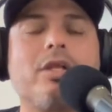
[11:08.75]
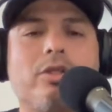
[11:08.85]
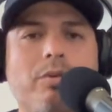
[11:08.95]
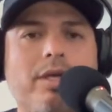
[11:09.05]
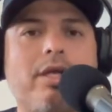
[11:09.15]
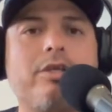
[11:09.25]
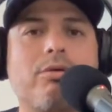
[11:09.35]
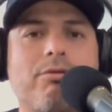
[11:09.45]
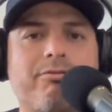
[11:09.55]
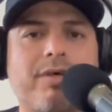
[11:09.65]
Do it on your
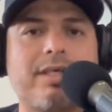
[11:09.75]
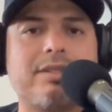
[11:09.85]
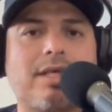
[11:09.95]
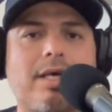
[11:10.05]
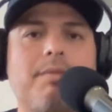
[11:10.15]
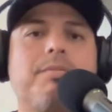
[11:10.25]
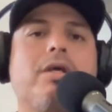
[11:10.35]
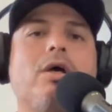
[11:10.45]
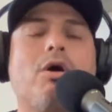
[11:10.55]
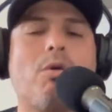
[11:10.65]
own fucking time
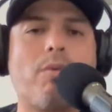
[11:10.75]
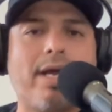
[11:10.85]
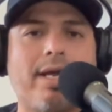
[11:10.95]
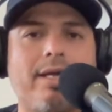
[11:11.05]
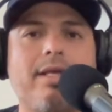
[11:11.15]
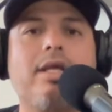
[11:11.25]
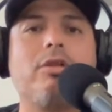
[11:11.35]
away.